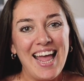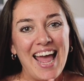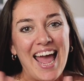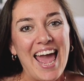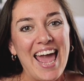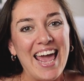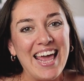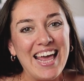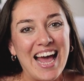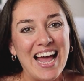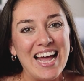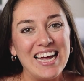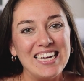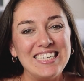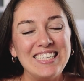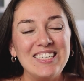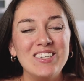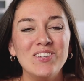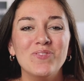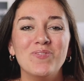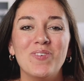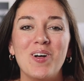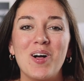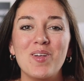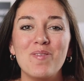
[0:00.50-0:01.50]
Hey guys,
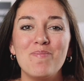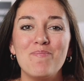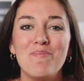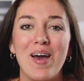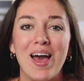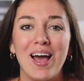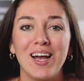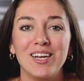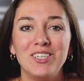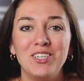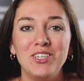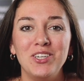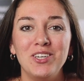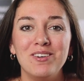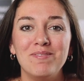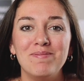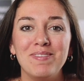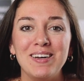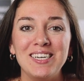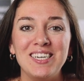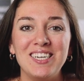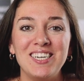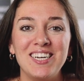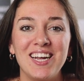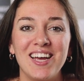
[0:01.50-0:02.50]
welcome back to
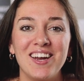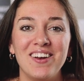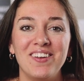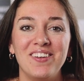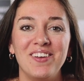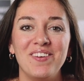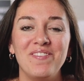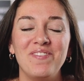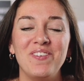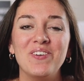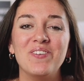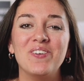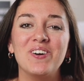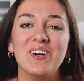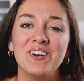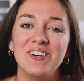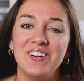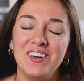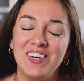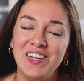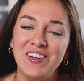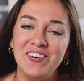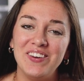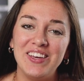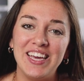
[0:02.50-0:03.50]
my channel. If you are
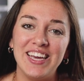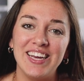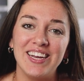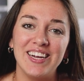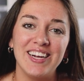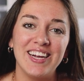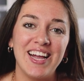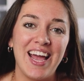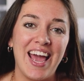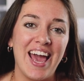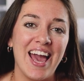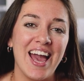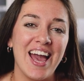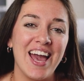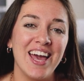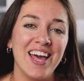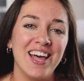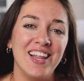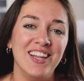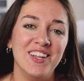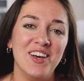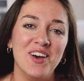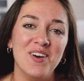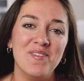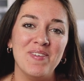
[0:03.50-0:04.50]
new here, hey, hi,
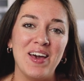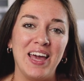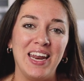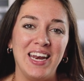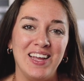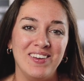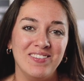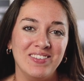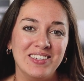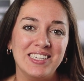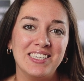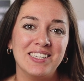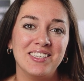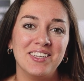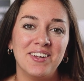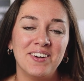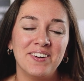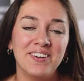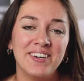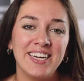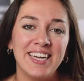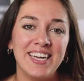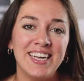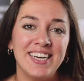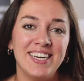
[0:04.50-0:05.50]
hello, my name is
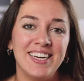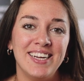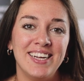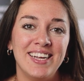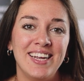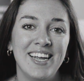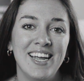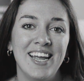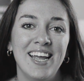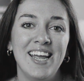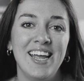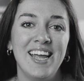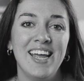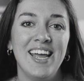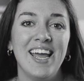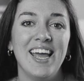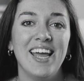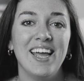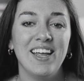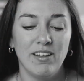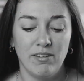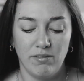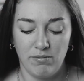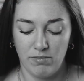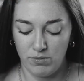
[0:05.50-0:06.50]
Lauren.
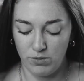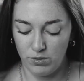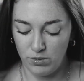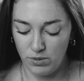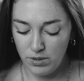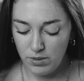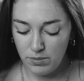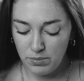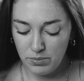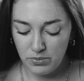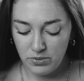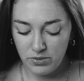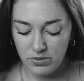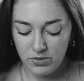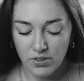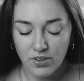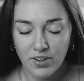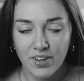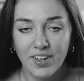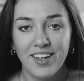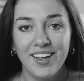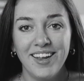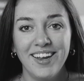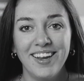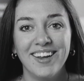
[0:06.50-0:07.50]
Whoops.
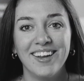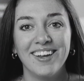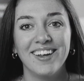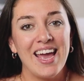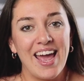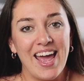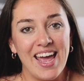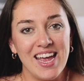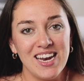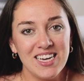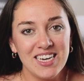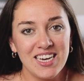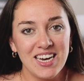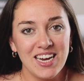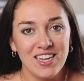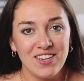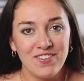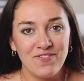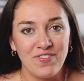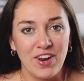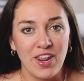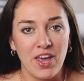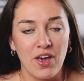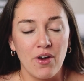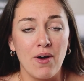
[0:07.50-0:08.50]
In today's
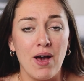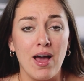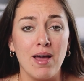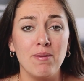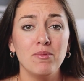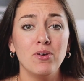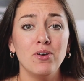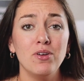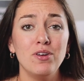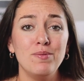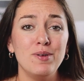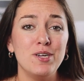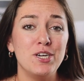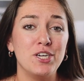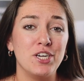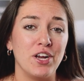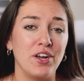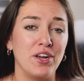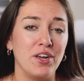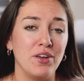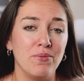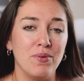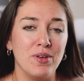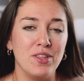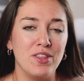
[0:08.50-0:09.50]
video, I'm going to be
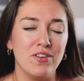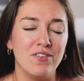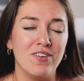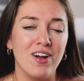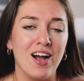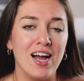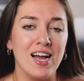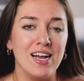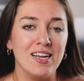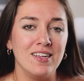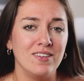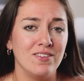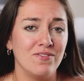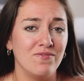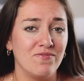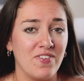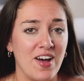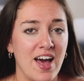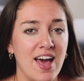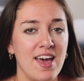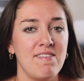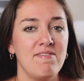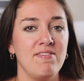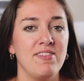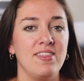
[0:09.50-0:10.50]
sharing with you guys
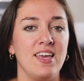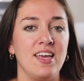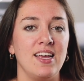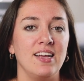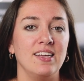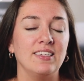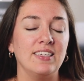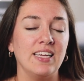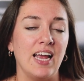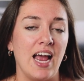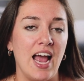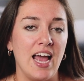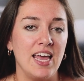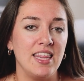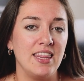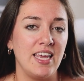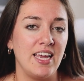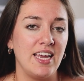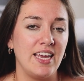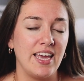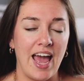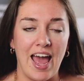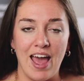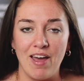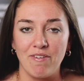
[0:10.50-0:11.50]
5 things that I
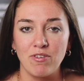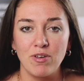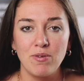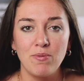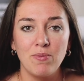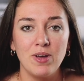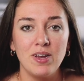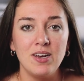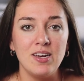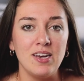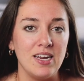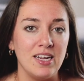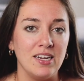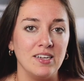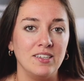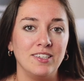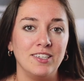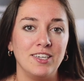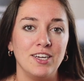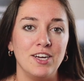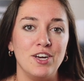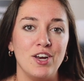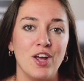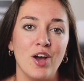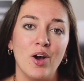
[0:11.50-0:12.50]
think everyone needs
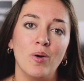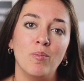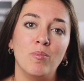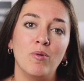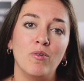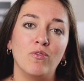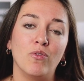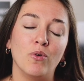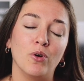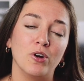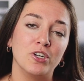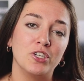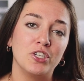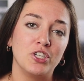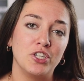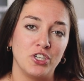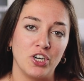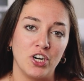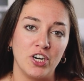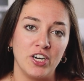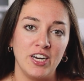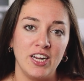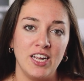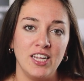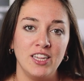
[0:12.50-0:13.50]
to know before
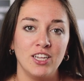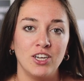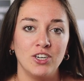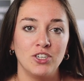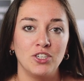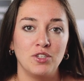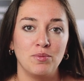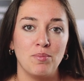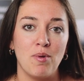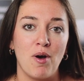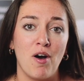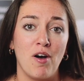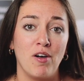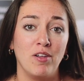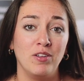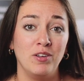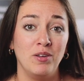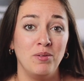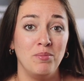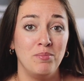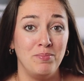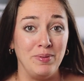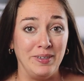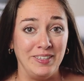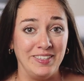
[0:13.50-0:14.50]
starting their
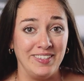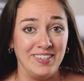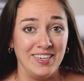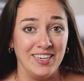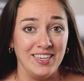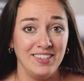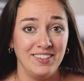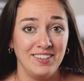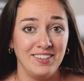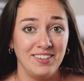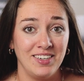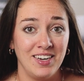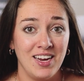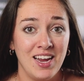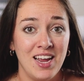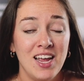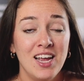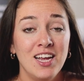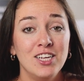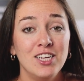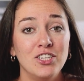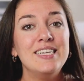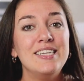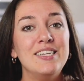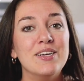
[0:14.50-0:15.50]
small business.
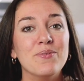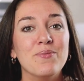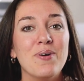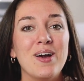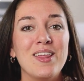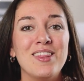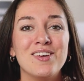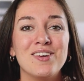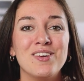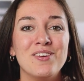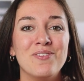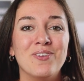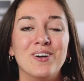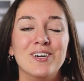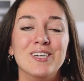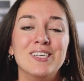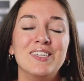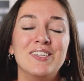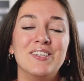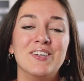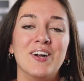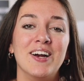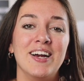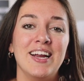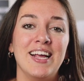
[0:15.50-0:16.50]
So whether you are
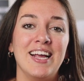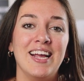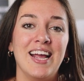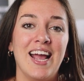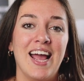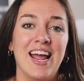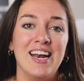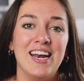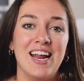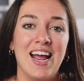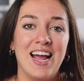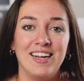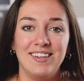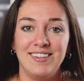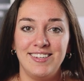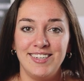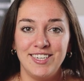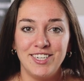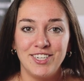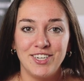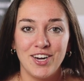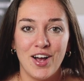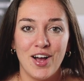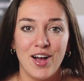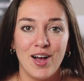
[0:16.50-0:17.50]
starting an Etsy
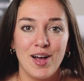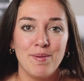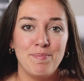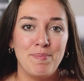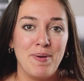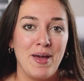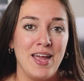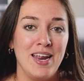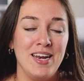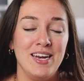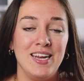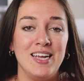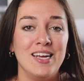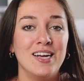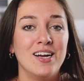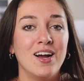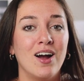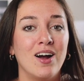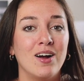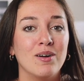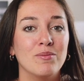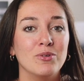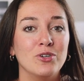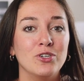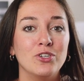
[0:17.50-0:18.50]
shop, an
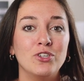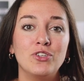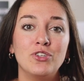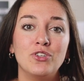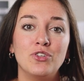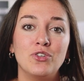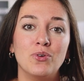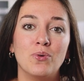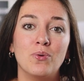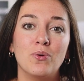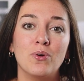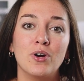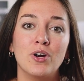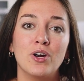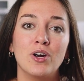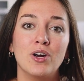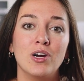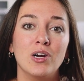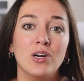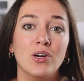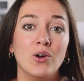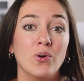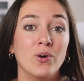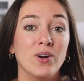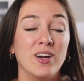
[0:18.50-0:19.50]
e-commerce
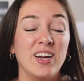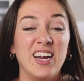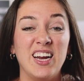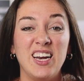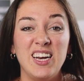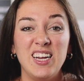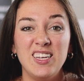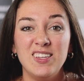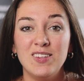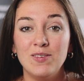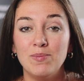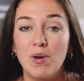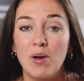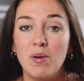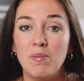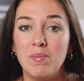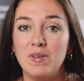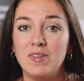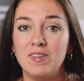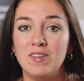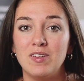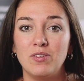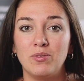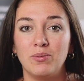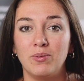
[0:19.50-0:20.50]
store, or any small
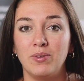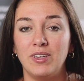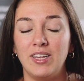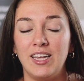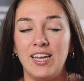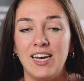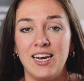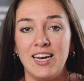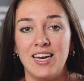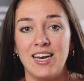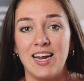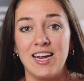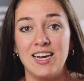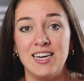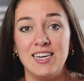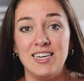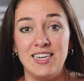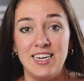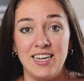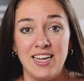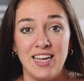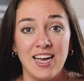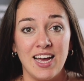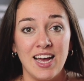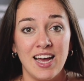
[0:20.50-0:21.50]
business related
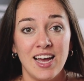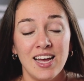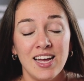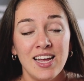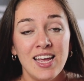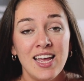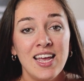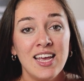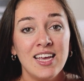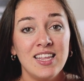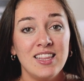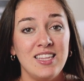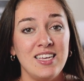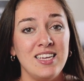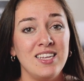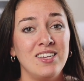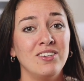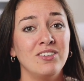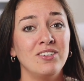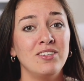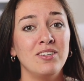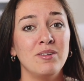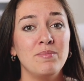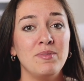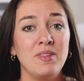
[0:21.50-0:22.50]
idea, these
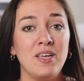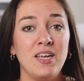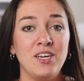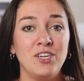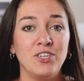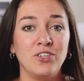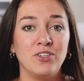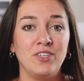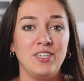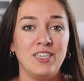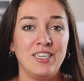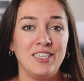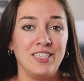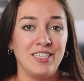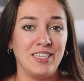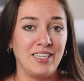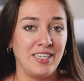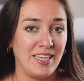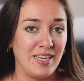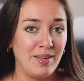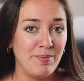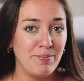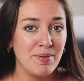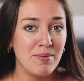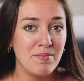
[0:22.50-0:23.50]
are some things you'll need to
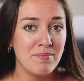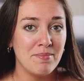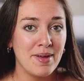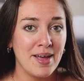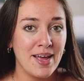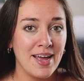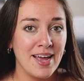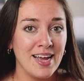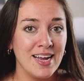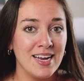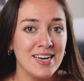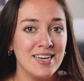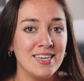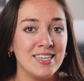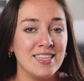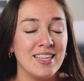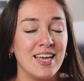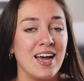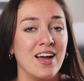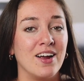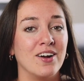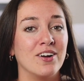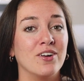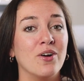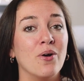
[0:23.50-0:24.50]
keep in mind
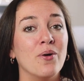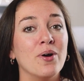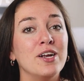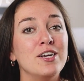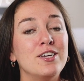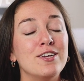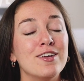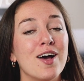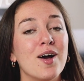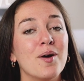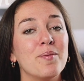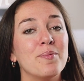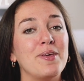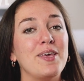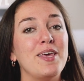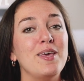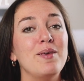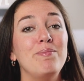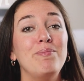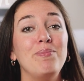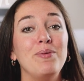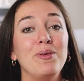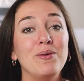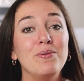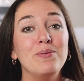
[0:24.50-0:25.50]
that are going to help
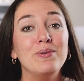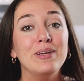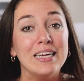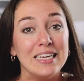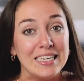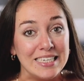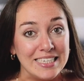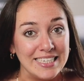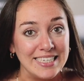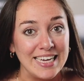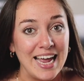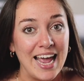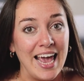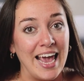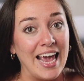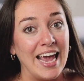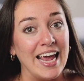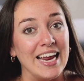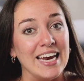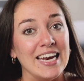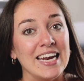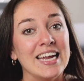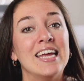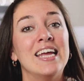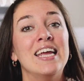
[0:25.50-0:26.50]
keep you
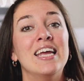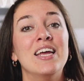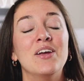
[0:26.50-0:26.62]
sane